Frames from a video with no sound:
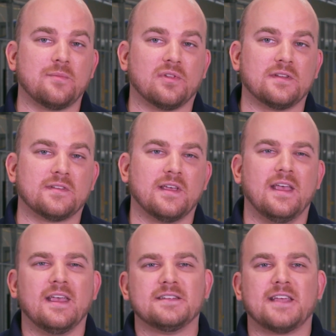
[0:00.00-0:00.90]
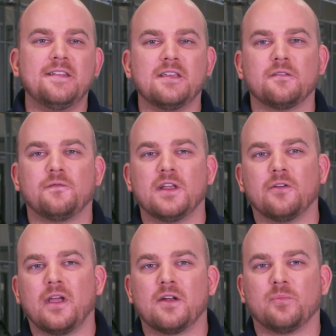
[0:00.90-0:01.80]
templates, take the
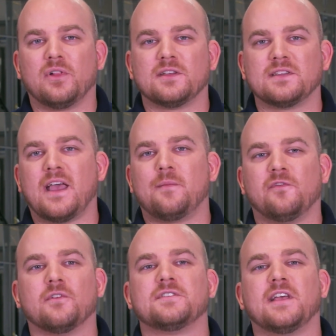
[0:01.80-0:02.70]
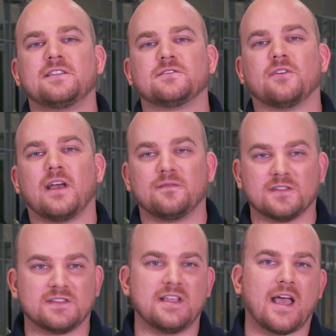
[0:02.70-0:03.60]
Configurator Plus app for a test drive
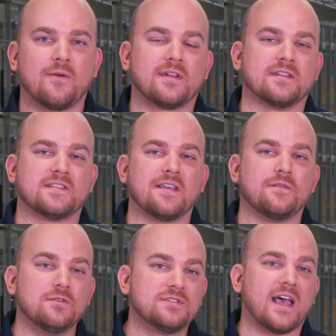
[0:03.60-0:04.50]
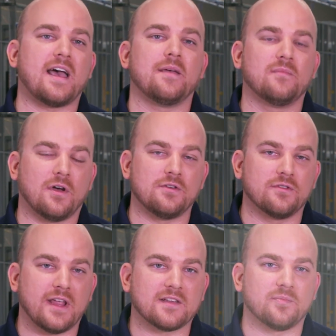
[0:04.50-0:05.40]
to see how it can save you time on
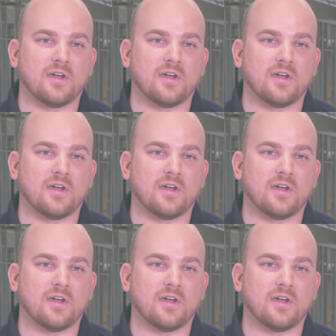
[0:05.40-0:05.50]
your next